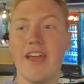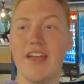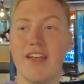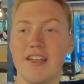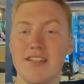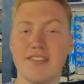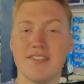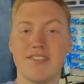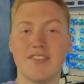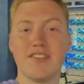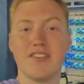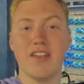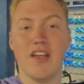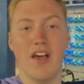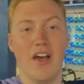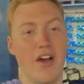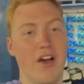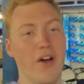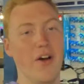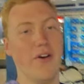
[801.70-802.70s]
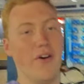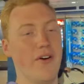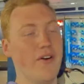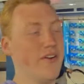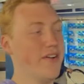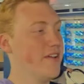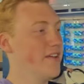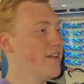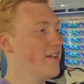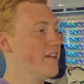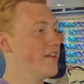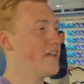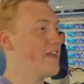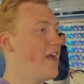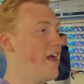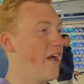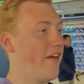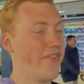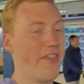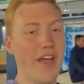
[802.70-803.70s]
And so,
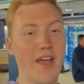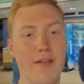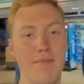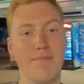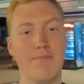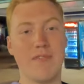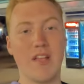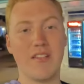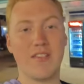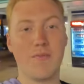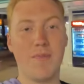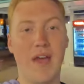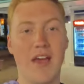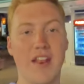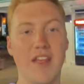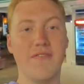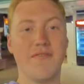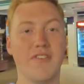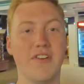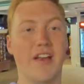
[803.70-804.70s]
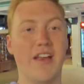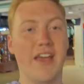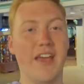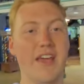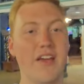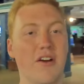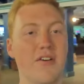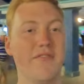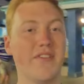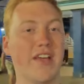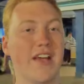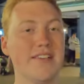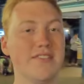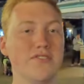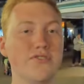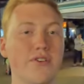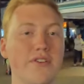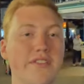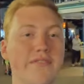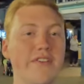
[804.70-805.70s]
yeah, that, that's about it for today. Hope you
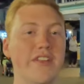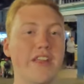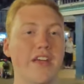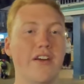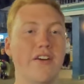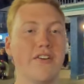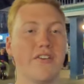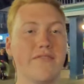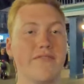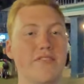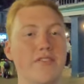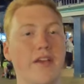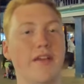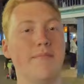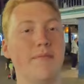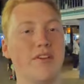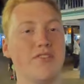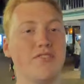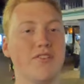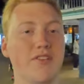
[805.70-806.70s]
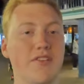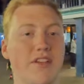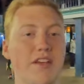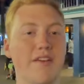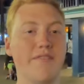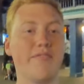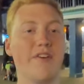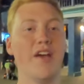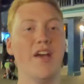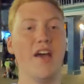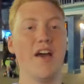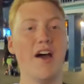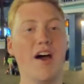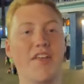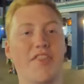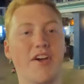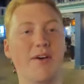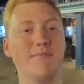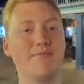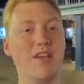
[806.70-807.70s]
guys enjoyed the video. If you did, make sure you leave
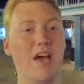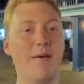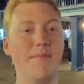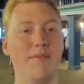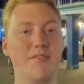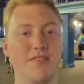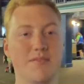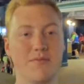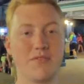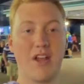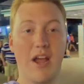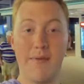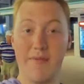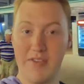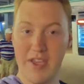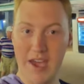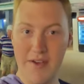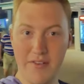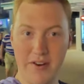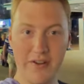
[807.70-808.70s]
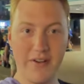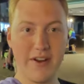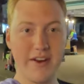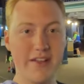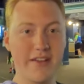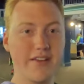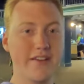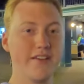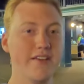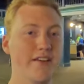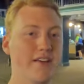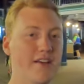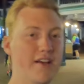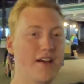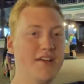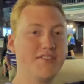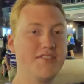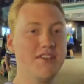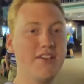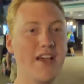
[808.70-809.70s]
a thumbs up, subscribe if you haven't already.
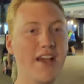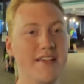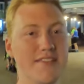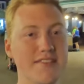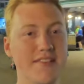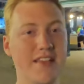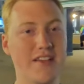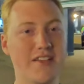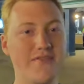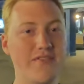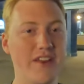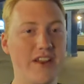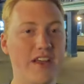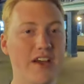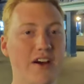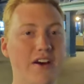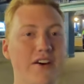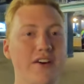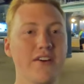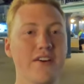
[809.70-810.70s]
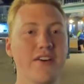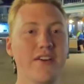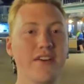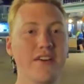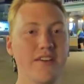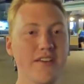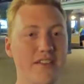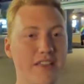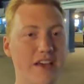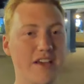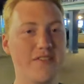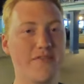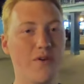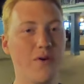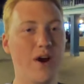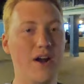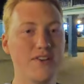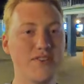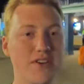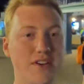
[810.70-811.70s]
I'll see you guys in the next video. Thanks
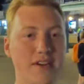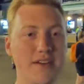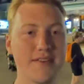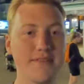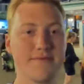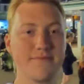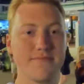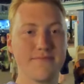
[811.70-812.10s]
for watching.